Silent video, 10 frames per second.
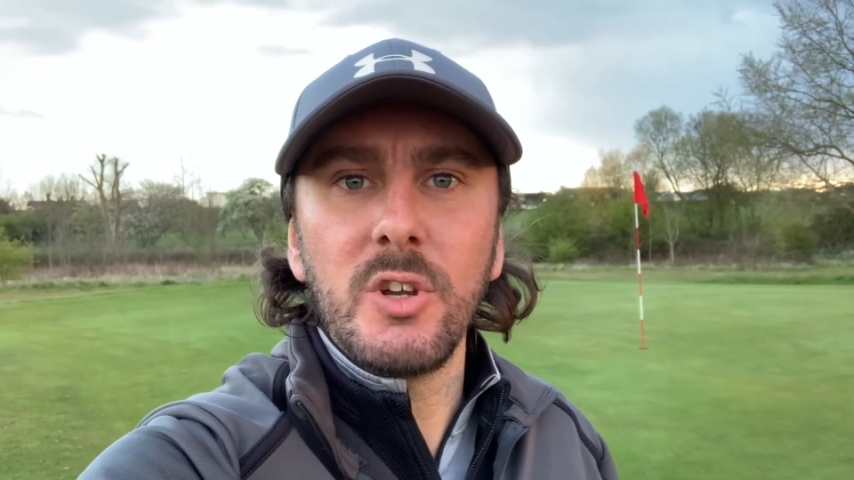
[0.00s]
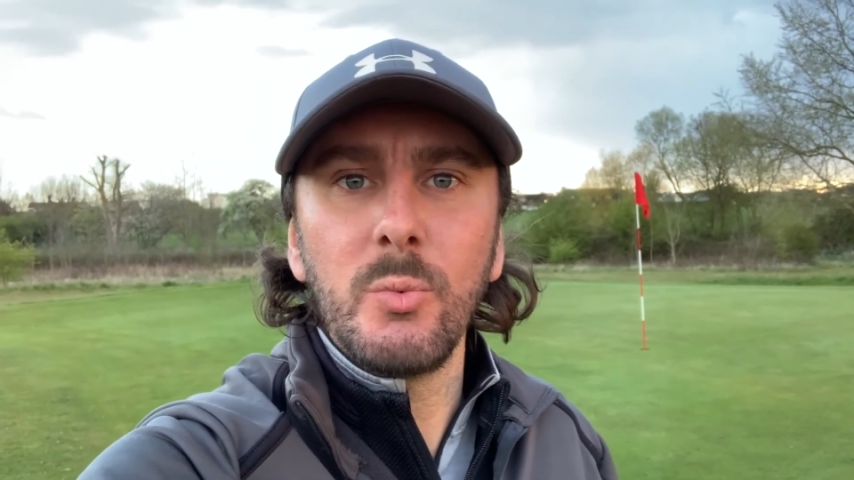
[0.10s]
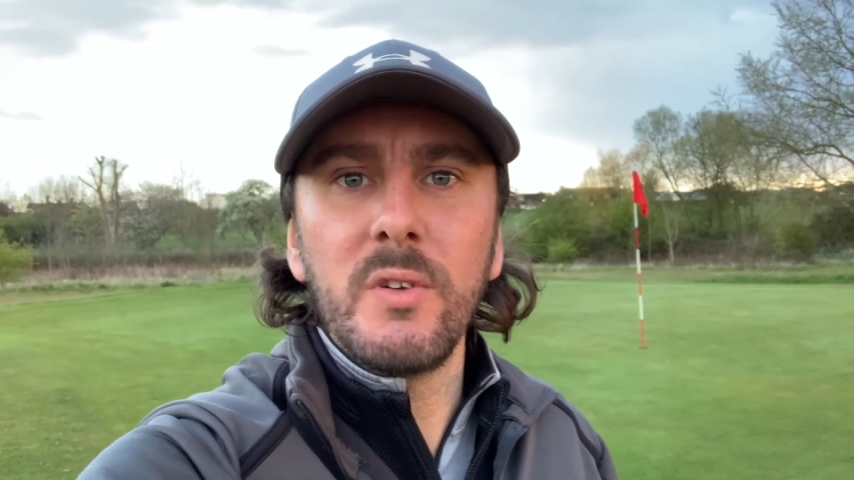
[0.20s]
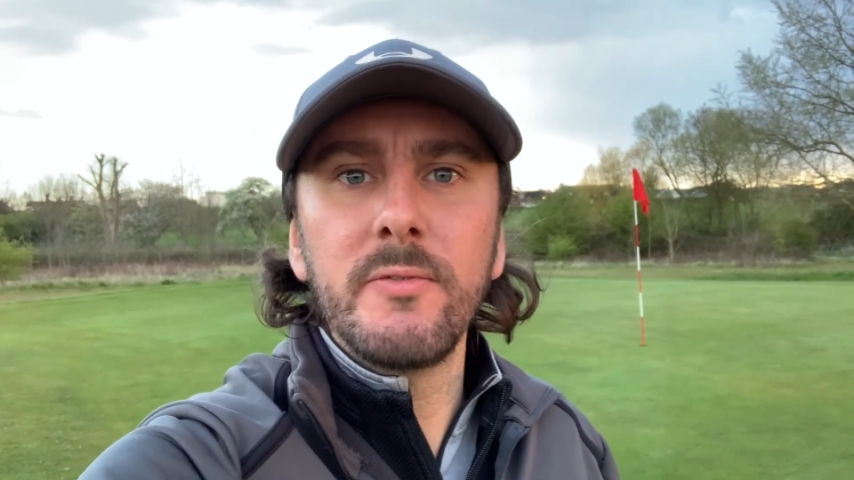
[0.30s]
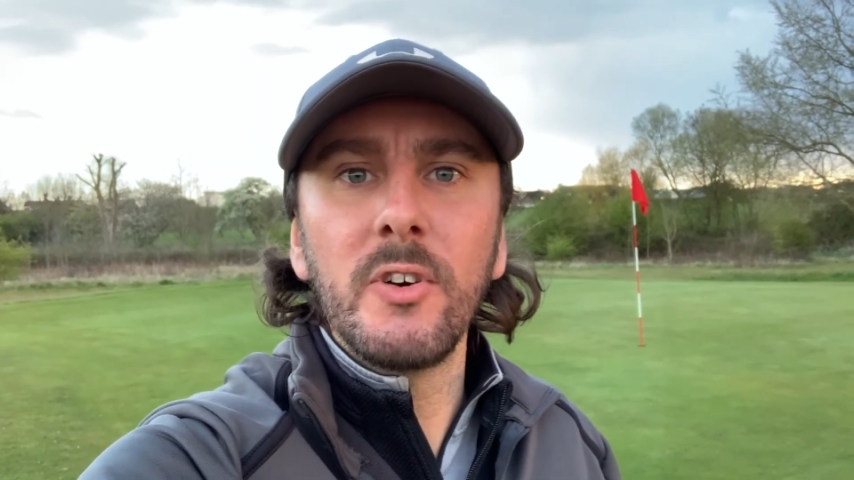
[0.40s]
you
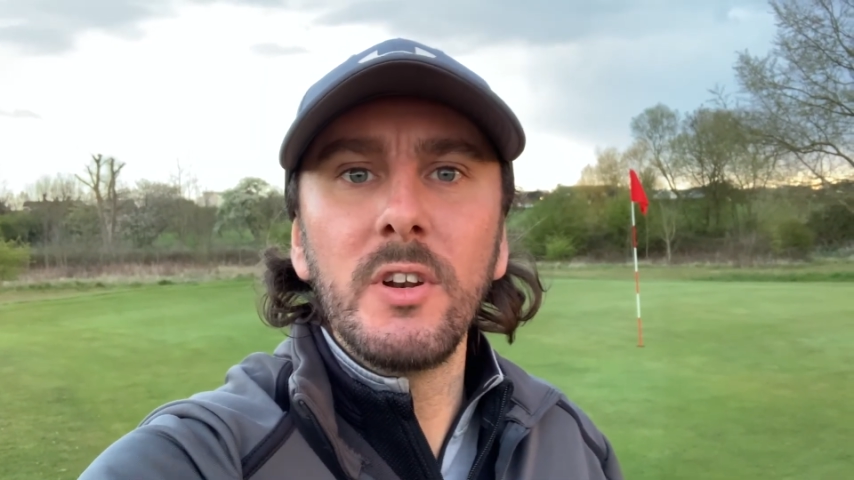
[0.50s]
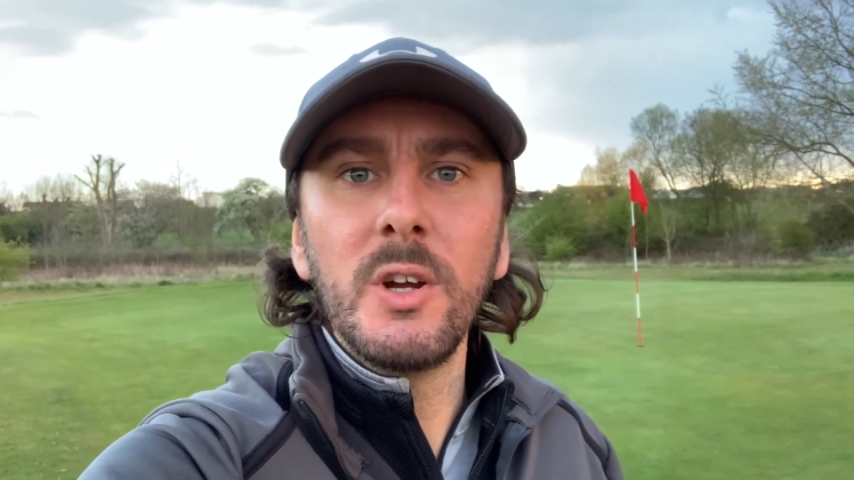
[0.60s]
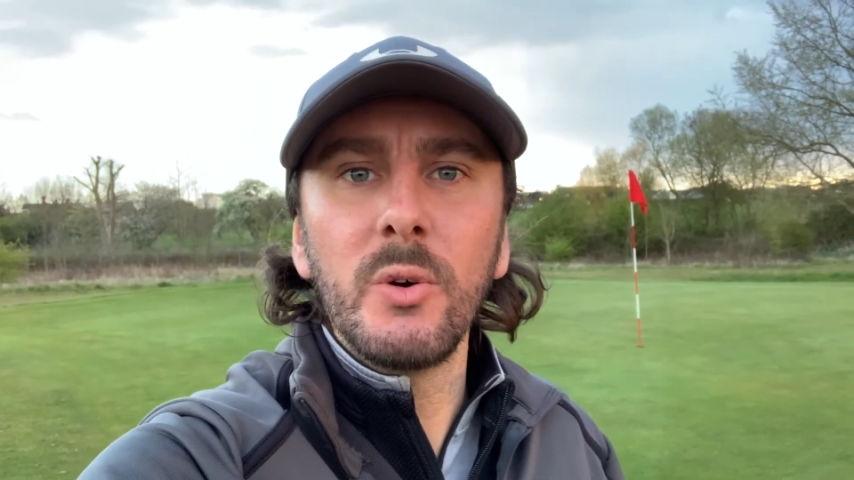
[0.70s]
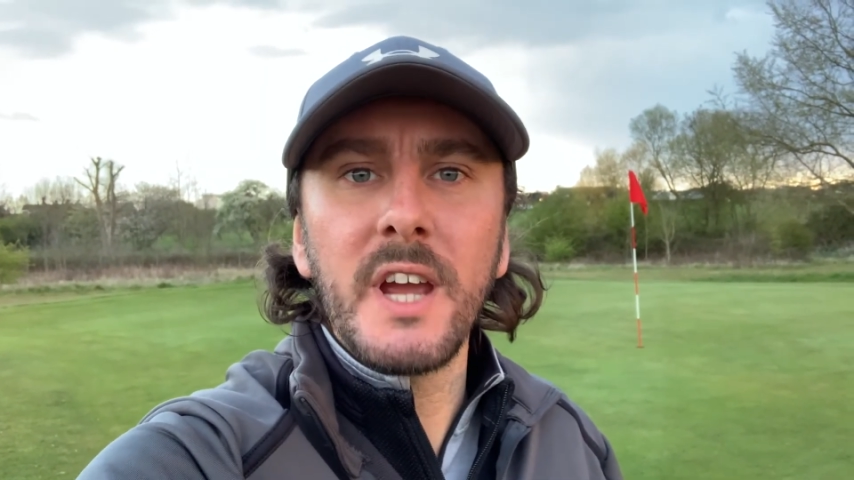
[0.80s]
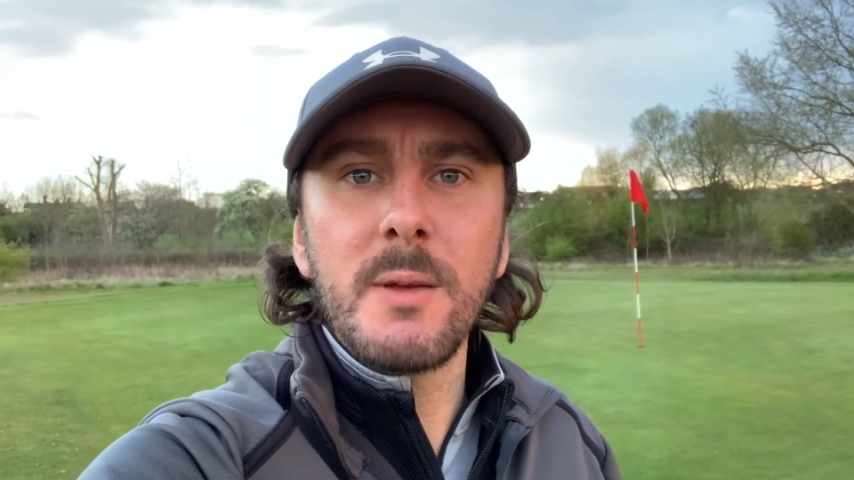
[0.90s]
with fun
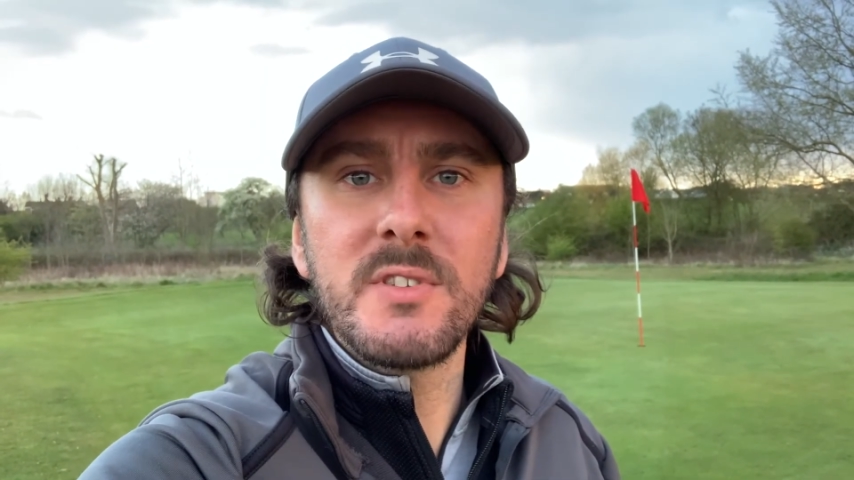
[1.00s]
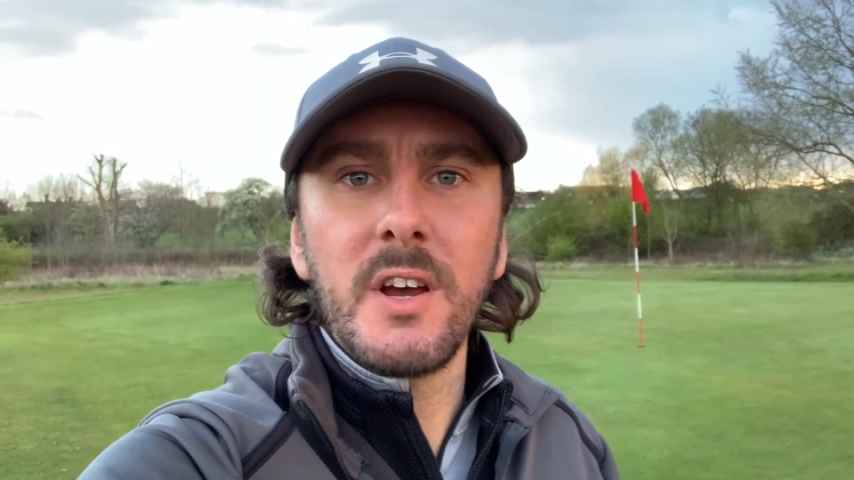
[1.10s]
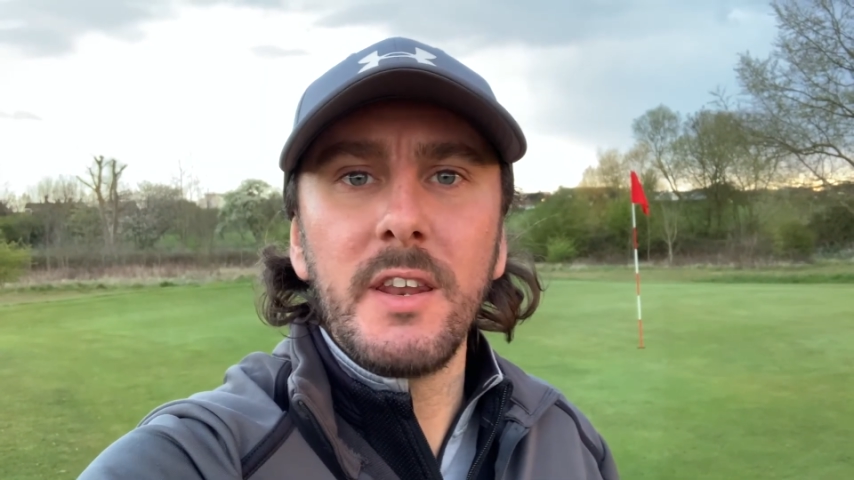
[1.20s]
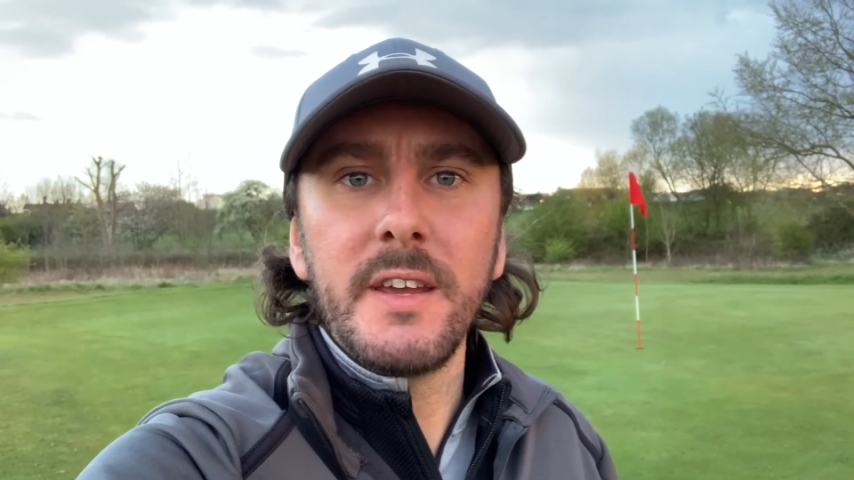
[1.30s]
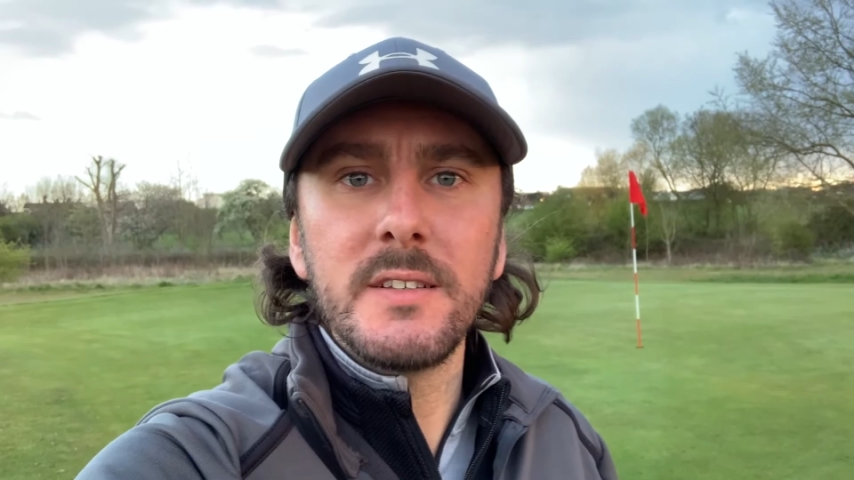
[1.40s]
little games
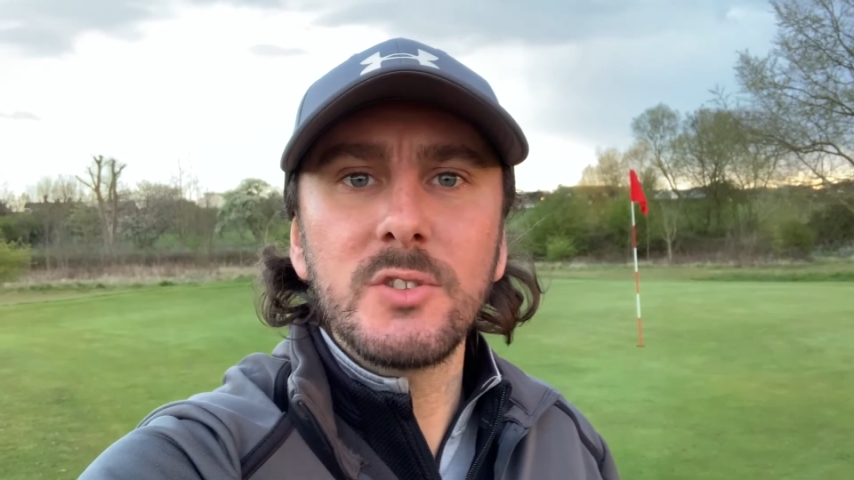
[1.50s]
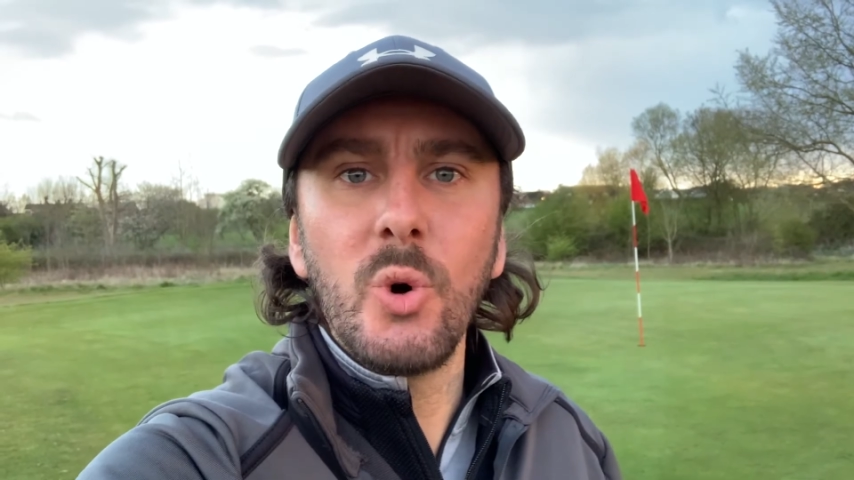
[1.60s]
like this.